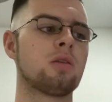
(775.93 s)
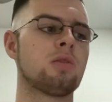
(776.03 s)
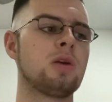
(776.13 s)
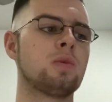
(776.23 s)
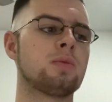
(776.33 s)

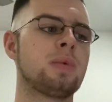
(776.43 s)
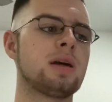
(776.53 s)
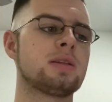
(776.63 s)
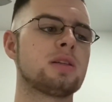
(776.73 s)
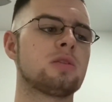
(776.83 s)
Greenwood
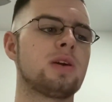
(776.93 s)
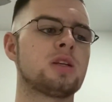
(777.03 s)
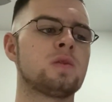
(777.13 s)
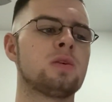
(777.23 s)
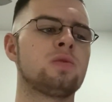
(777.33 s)
passed it to
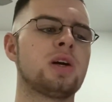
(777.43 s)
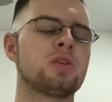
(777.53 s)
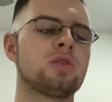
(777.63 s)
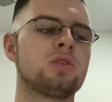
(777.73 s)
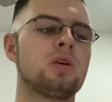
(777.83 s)
Rashford and
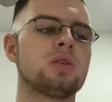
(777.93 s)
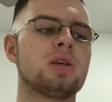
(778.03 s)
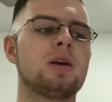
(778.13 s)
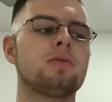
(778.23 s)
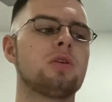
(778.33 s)
Rashford slots it
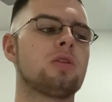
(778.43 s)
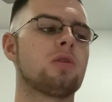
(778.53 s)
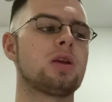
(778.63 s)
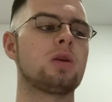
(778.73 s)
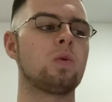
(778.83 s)
in for
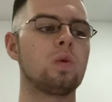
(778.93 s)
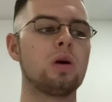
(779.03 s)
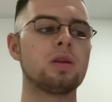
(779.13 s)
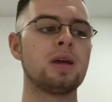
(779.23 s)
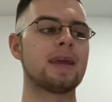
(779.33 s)

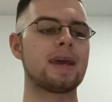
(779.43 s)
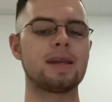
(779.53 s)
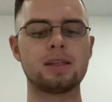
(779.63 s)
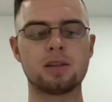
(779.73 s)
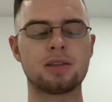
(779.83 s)
3-1.
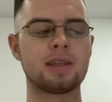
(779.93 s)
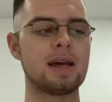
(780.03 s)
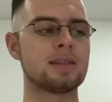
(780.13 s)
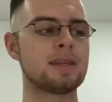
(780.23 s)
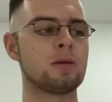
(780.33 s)
Getting into the
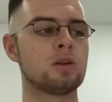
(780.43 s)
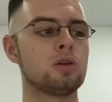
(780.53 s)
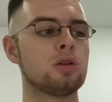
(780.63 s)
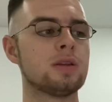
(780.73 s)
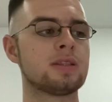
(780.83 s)
stats now, not
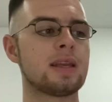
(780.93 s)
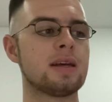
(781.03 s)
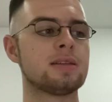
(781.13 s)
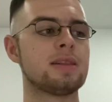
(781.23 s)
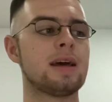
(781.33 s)
all the
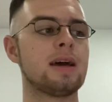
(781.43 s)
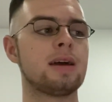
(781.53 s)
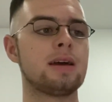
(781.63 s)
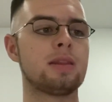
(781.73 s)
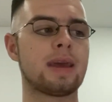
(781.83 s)
stats are
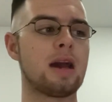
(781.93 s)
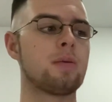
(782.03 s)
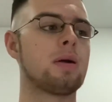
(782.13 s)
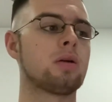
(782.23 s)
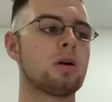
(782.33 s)
there in the
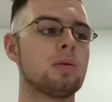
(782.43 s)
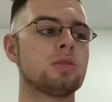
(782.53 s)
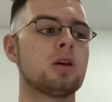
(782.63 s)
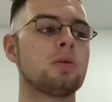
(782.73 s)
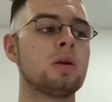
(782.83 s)
Carabao Cup.
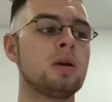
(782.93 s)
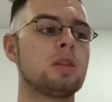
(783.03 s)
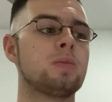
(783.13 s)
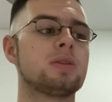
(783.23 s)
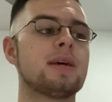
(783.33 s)
So
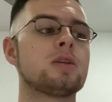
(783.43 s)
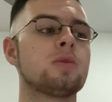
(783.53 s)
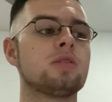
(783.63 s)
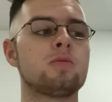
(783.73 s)
the possession was for